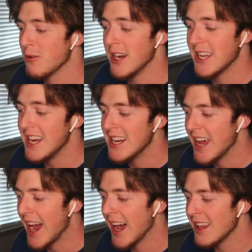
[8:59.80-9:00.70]
rid of Keenan
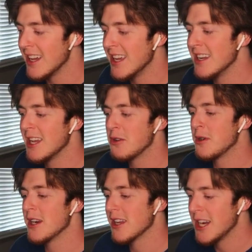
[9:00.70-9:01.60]
Allen and
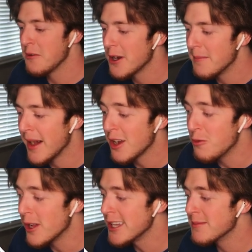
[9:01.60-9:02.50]
getting rid of Mike
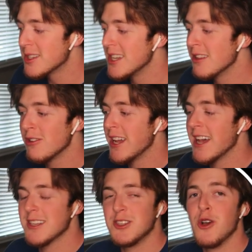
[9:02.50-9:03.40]
Williams. He literally
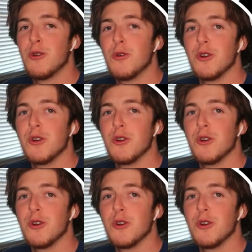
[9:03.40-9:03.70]
has no